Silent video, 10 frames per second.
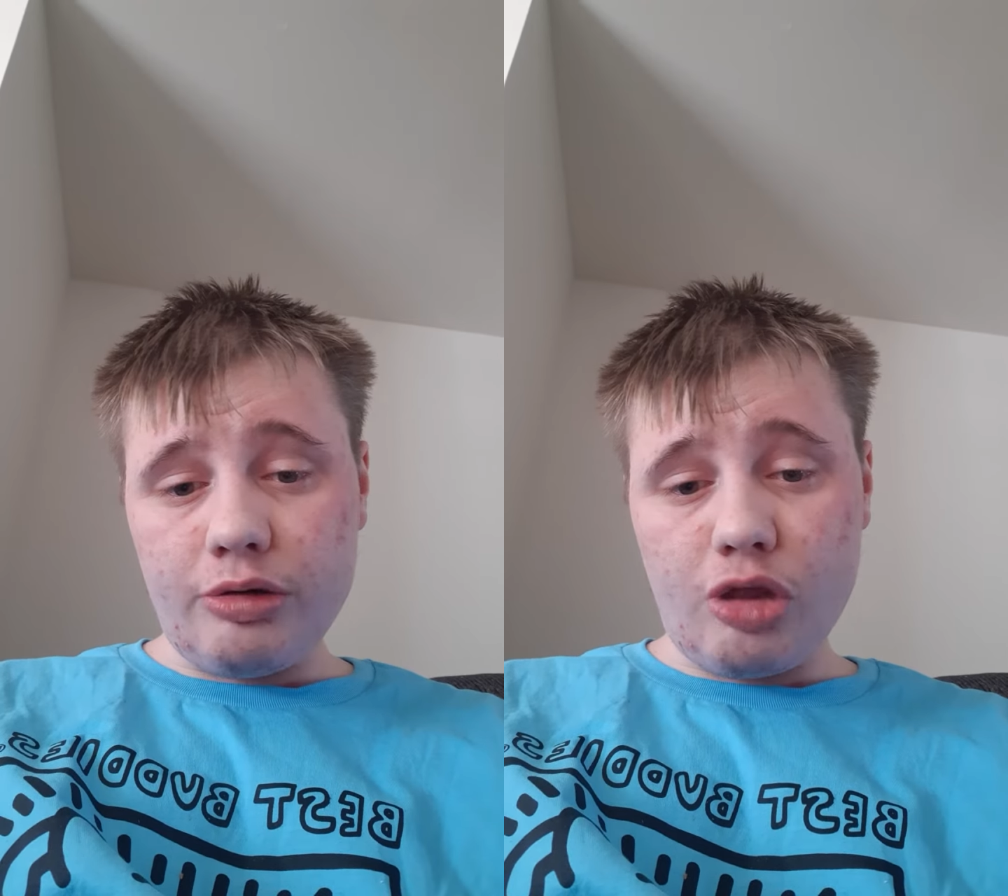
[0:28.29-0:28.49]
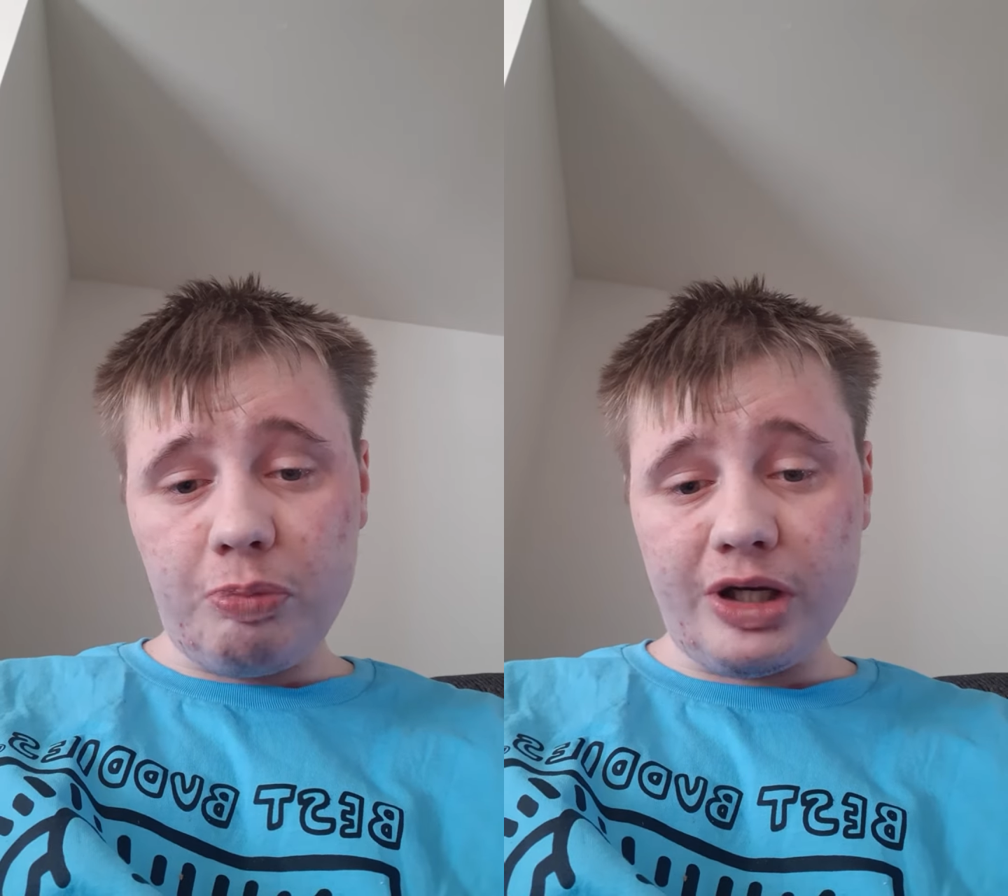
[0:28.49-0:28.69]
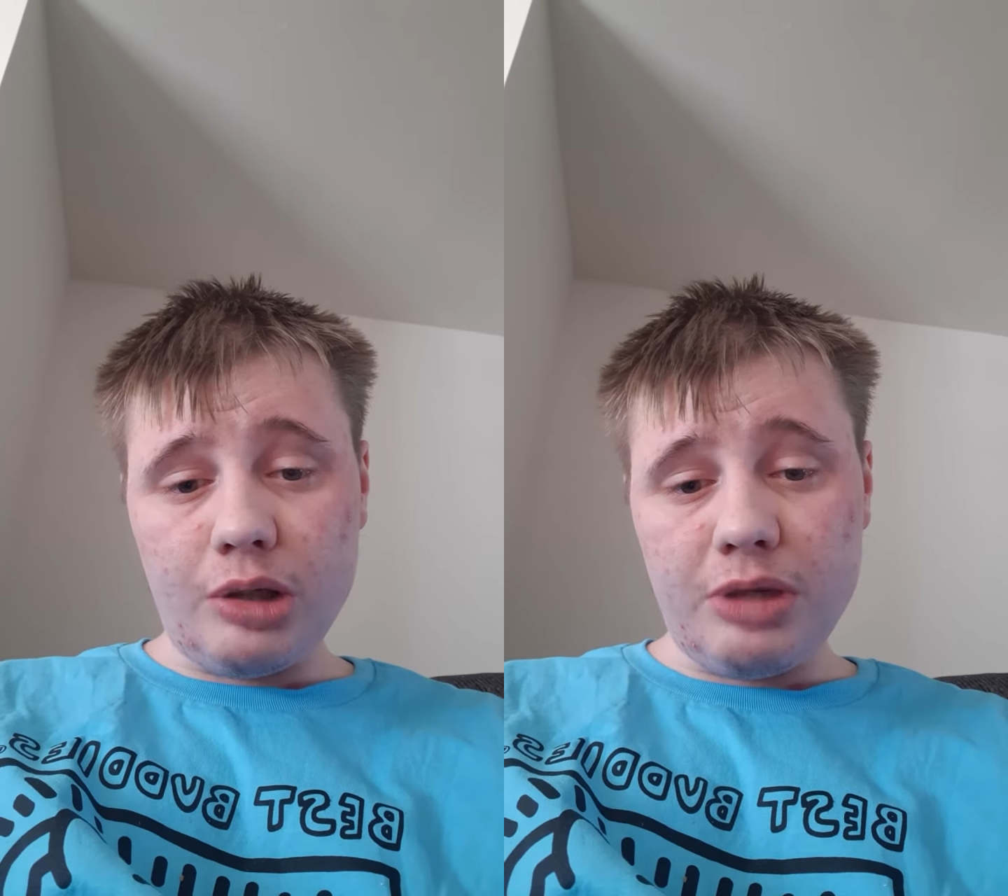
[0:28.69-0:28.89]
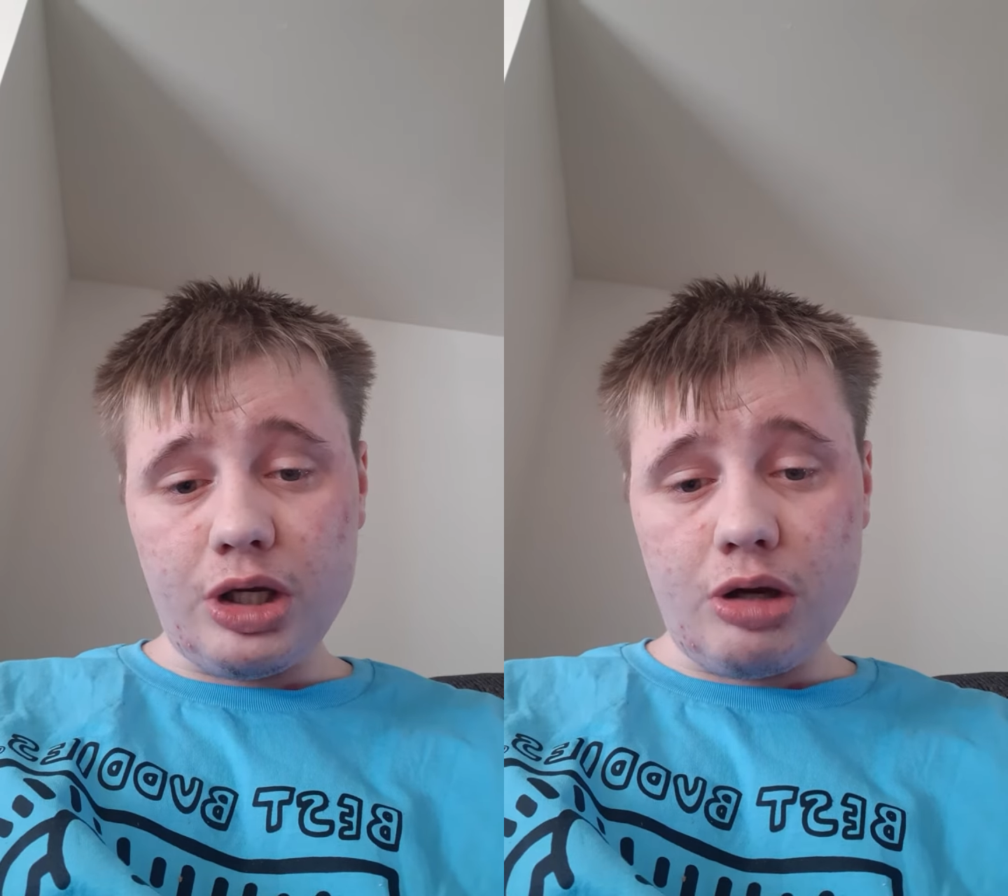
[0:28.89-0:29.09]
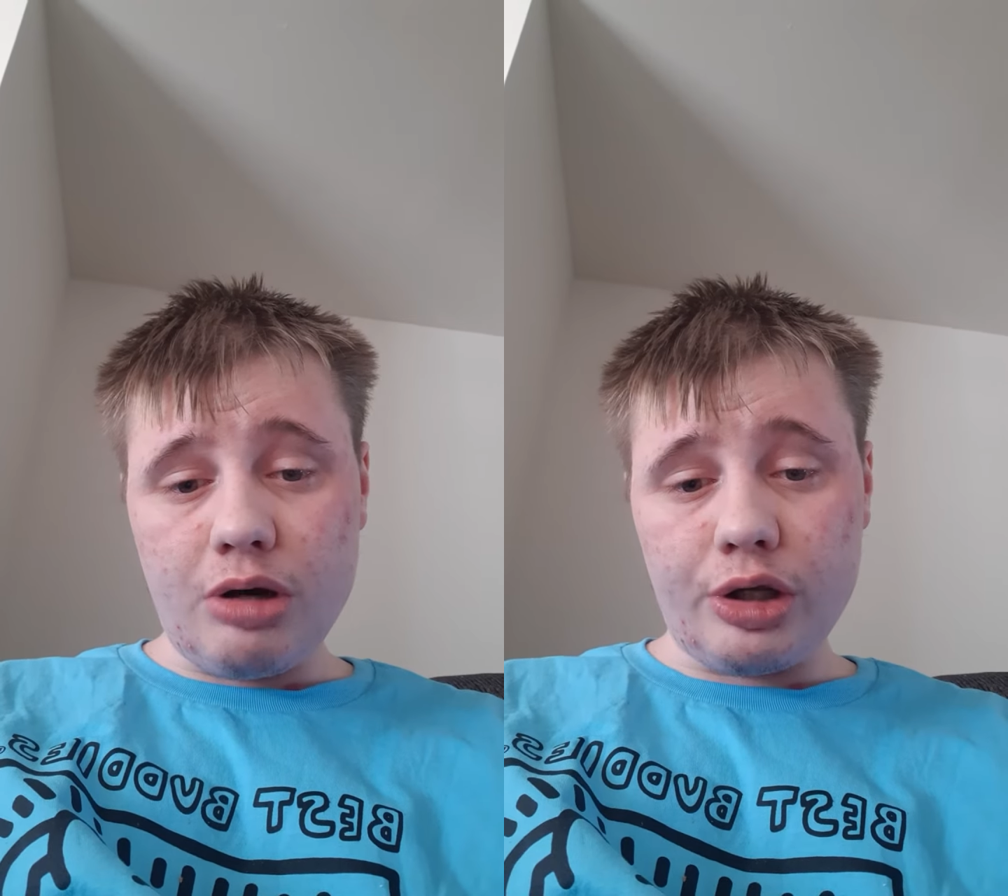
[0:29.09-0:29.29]
Spider Man
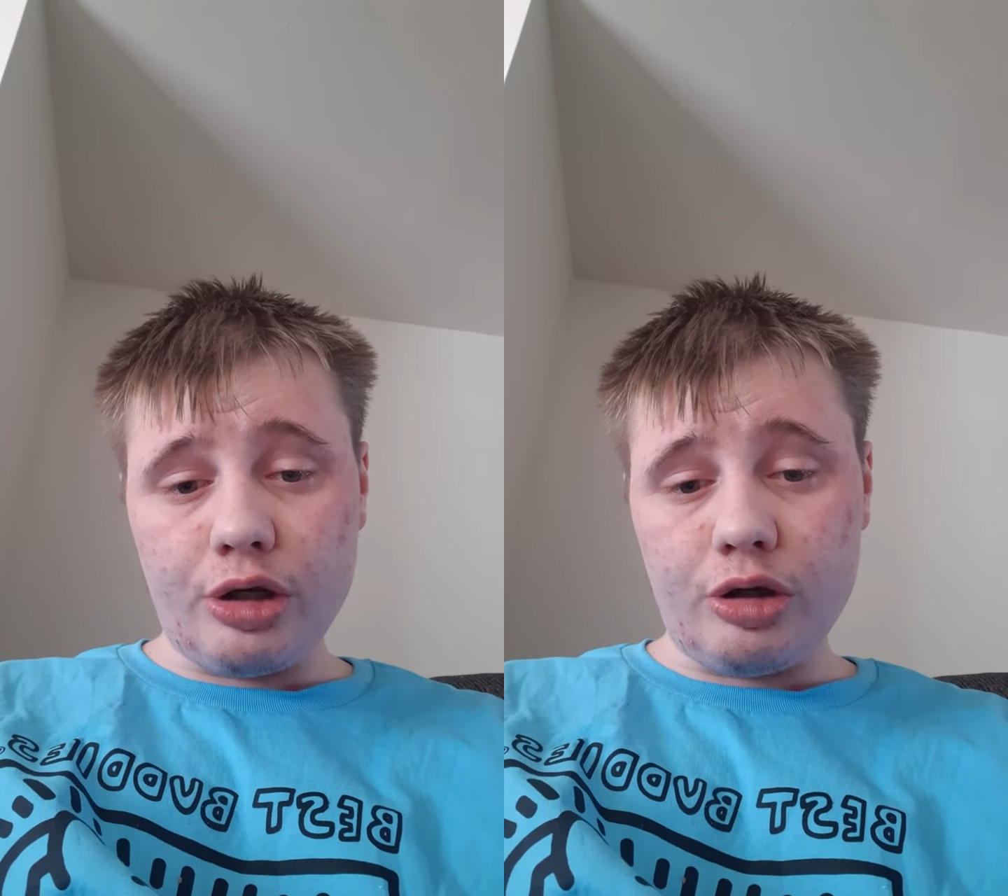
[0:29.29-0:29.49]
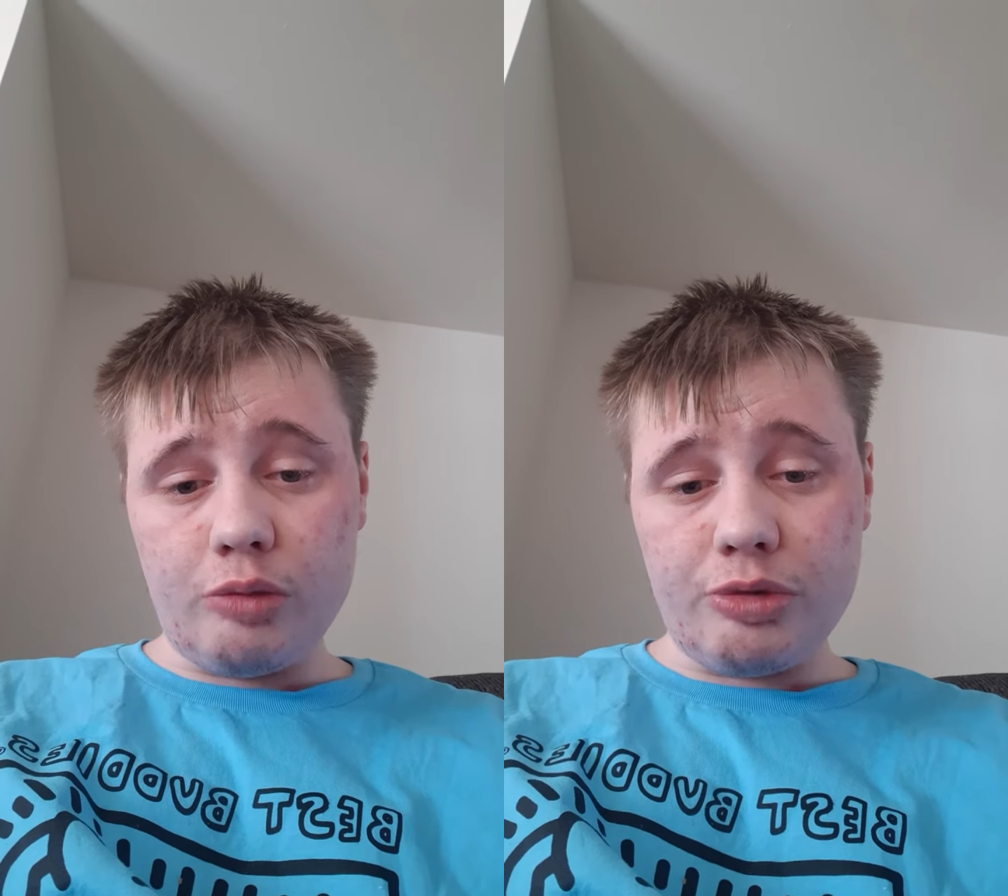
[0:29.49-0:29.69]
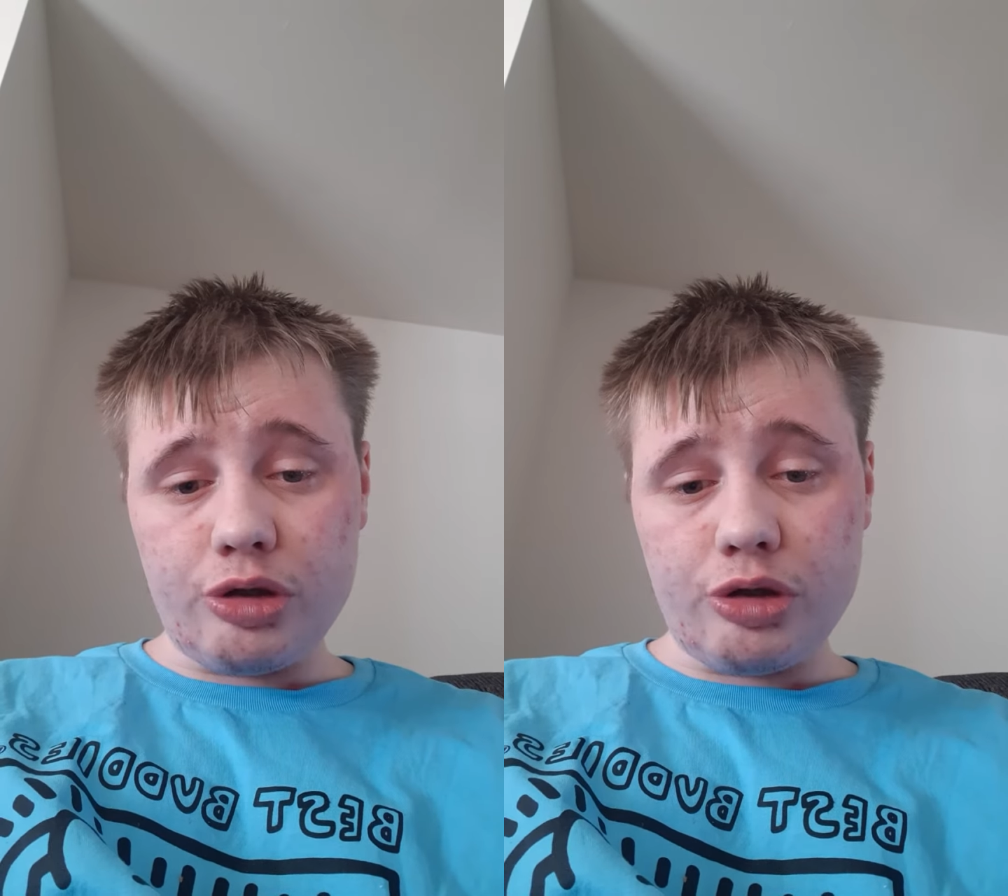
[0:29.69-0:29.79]
No Way Home,